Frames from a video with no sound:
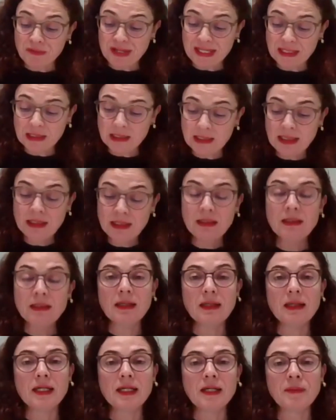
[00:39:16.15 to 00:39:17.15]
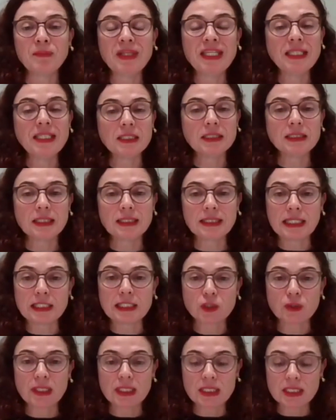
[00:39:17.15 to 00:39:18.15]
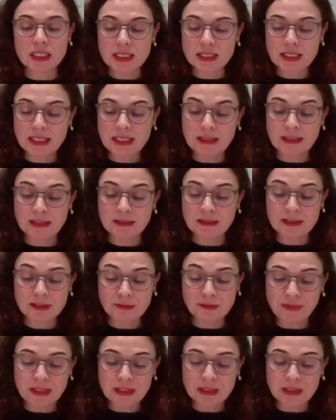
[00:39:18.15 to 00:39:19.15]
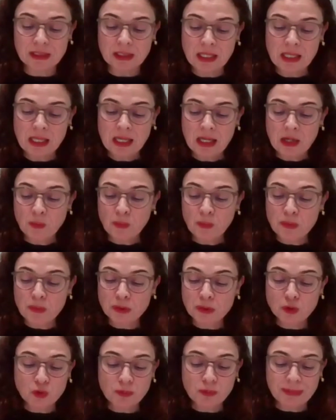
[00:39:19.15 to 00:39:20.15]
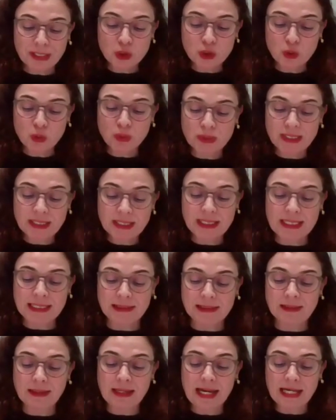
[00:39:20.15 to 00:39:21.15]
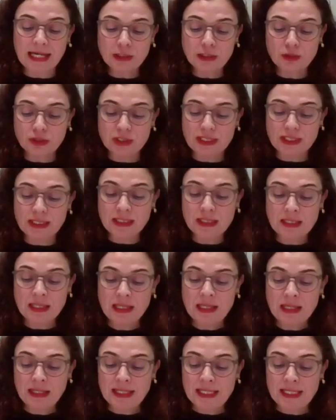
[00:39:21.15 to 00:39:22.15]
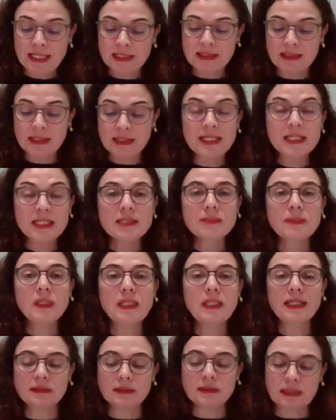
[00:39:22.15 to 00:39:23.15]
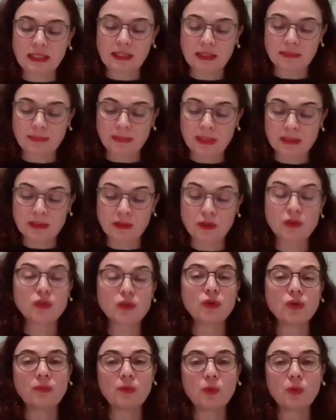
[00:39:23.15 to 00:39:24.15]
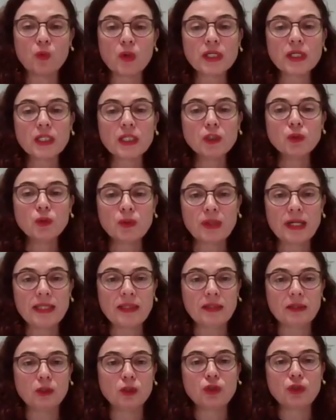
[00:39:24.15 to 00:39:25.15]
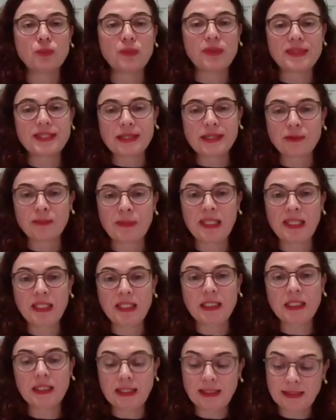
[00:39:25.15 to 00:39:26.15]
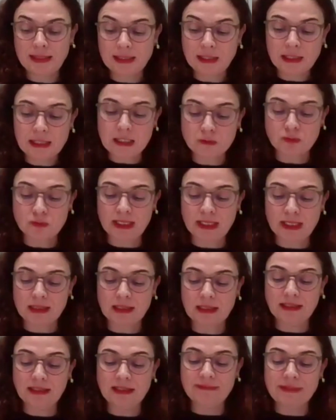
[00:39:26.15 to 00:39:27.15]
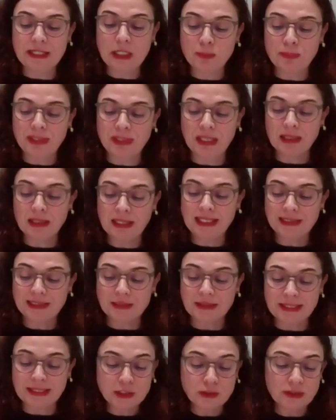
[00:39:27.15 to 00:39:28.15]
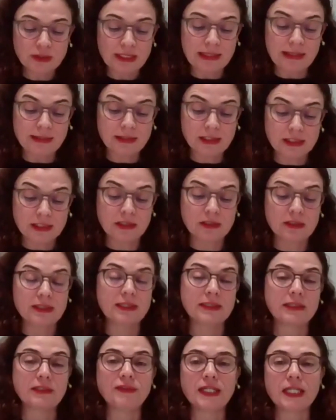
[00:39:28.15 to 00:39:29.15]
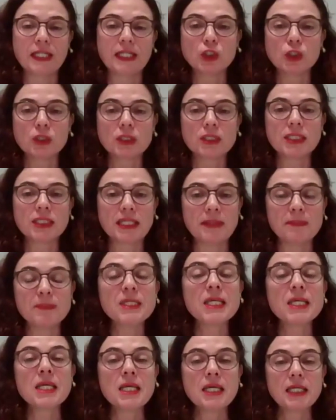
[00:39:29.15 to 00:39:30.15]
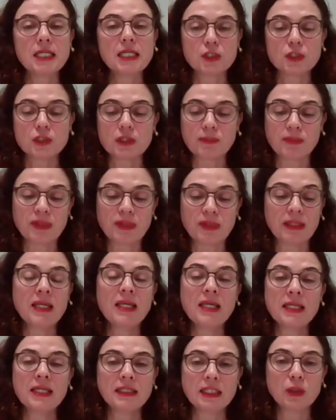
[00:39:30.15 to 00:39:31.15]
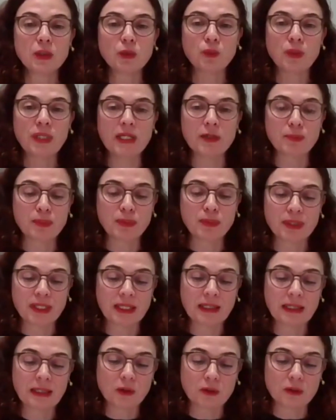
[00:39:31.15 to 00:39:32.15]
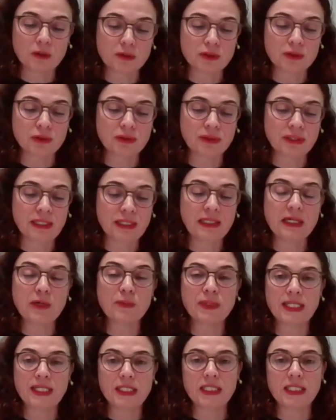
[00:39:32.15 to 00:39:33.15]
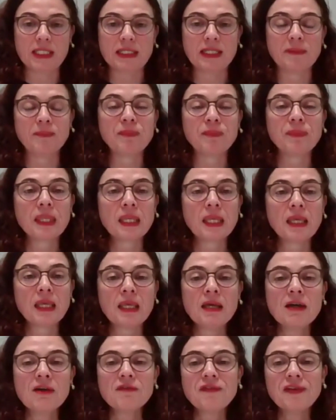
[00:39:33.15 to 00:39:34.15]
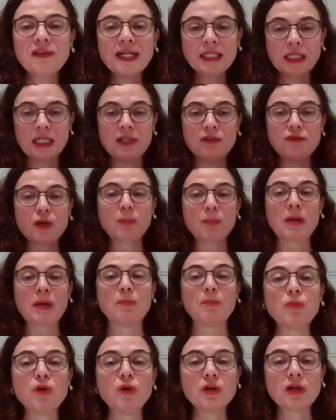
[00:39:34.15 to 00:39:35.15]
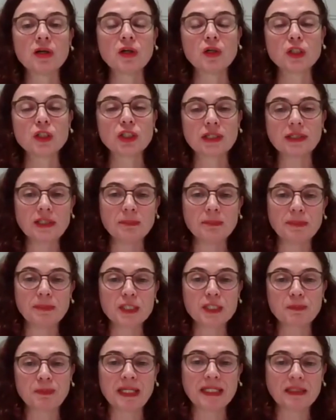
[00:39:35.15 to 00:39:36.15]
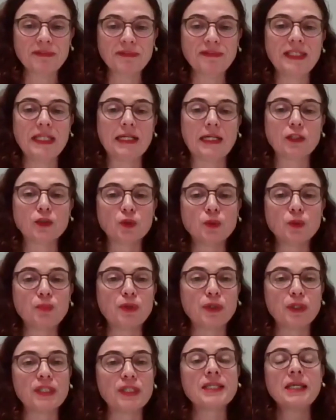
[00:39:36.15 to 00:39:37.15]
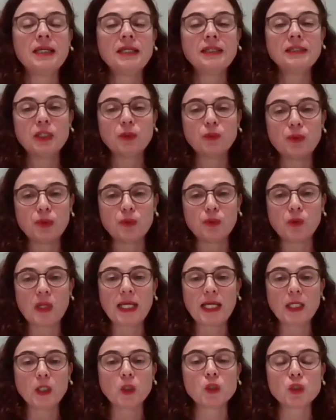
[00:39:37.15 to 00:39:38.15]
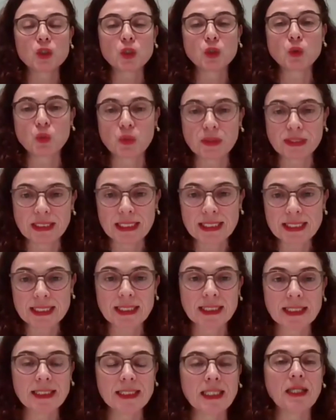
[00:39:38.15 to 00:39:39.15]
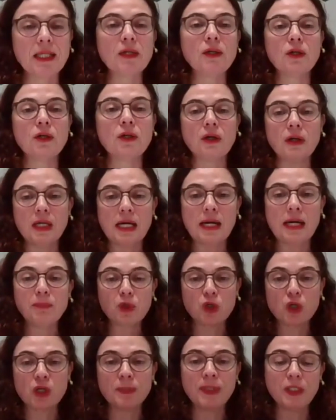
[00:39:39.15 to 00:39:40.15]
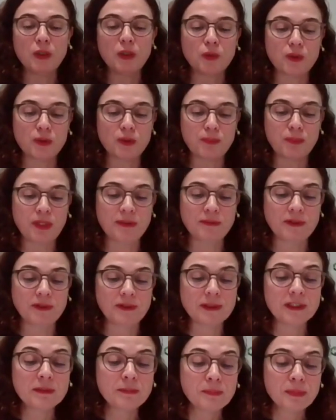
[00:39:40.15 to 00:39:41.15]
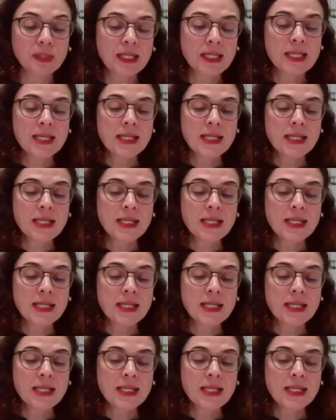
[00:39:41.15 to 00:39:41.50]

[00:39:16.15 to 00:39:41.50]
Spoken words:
Finally, in the international sphere, we want to make sure that hydrogen is traceable and tradable. So working together also with South Mediterranean countries in developing international hydrogen certification schemes is something that we are putting also in our agenda. Finally, from a more cross-cutting perspective, there are 2 points that we would like also to address in the upcoming European term.